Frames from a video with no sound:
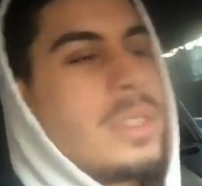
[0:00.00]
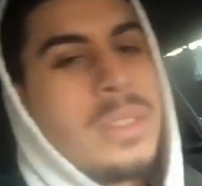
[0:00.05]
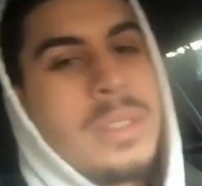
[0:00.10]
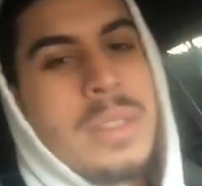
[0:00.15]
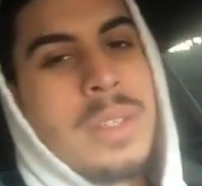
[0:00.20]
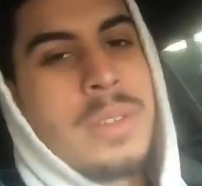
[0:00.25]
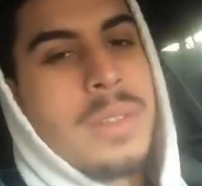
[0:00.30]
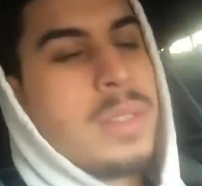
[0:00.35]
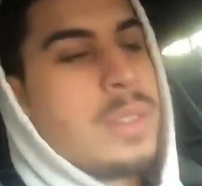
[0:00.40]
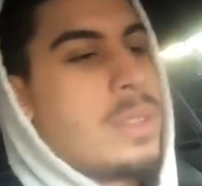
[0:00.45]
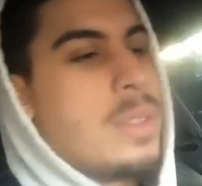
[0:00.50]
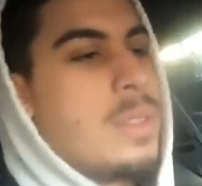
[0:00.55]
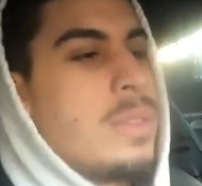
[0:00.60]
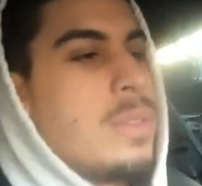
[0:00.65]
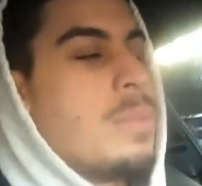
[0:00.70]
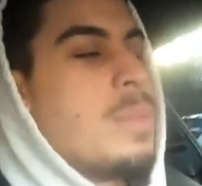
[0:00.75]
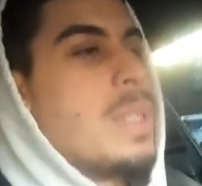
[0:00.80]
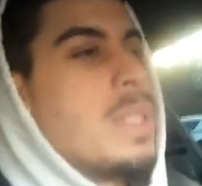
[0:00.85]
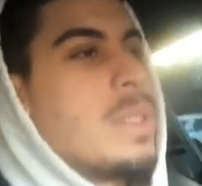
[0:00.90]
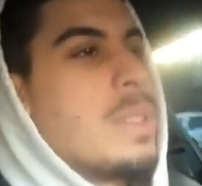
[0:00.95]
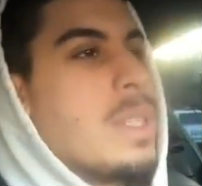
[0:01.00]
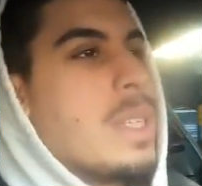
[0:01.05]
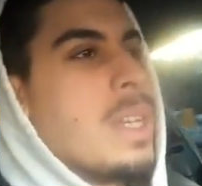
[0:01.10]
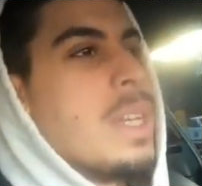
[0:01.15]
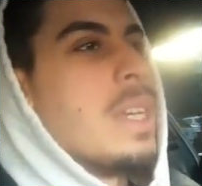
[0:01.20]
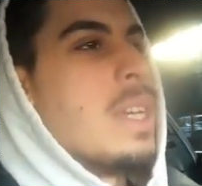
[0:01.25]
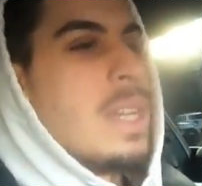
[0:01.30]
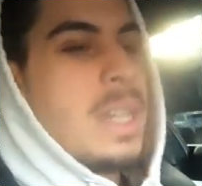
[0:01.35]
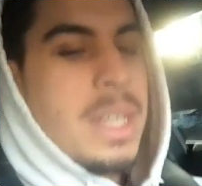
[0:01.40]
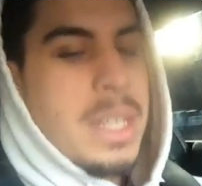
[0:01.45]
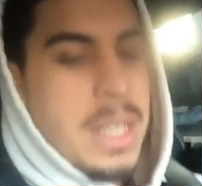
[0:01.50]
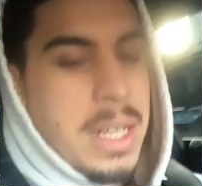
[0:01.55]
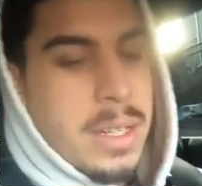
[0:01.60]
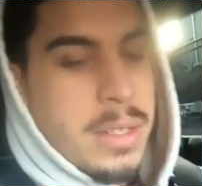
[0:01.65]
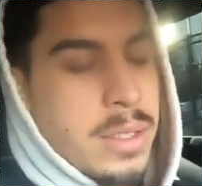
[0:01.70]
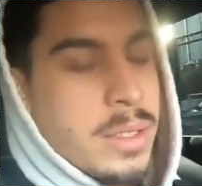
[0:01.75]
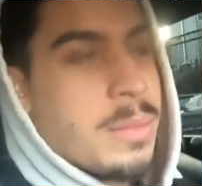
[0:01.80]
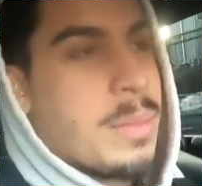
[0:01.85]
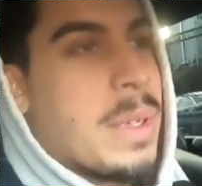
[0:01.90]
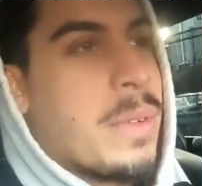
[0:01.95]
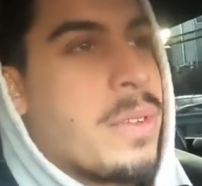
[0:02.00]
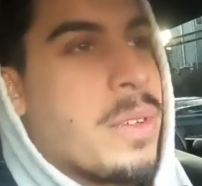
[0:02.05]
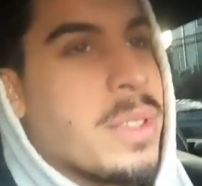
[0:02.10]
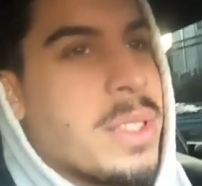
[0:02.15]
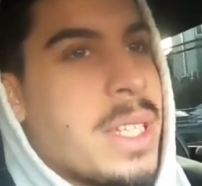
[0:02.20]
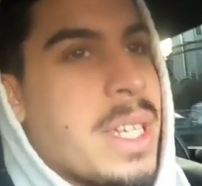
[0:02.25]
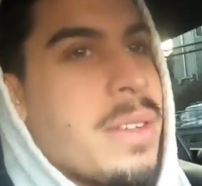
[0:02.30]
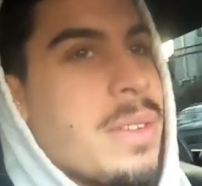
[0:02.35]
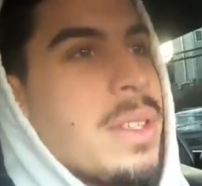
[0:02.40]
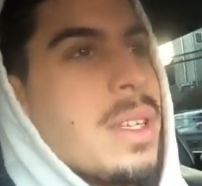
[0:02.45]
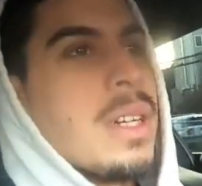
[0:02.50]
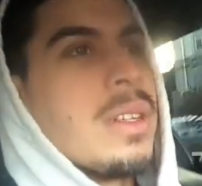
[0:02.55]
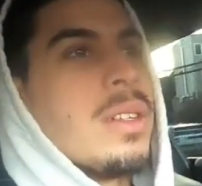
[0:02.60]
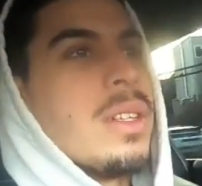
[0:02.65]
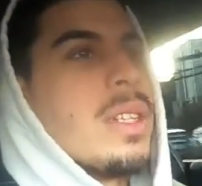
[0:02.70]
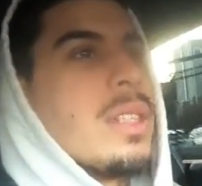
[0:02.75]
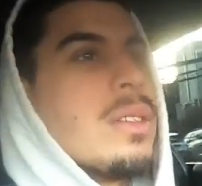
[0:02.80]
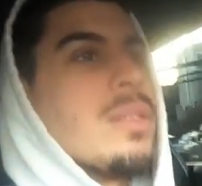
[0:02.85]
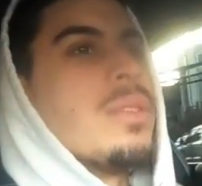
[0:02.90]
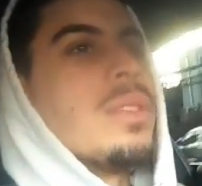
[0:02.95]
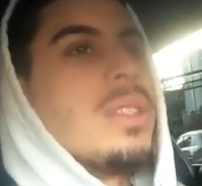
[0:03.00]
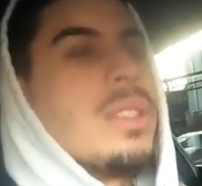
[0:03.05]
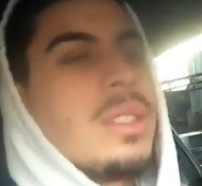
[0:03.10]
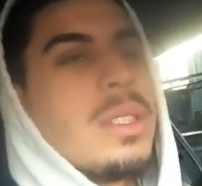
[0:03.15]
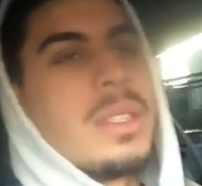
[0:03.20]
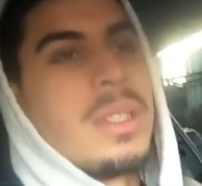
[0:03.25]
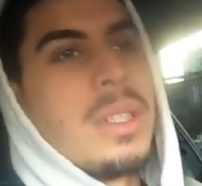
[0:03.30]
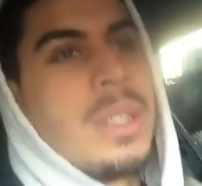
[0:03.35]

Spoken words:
to me, honestly, for safety, I don't like doing that.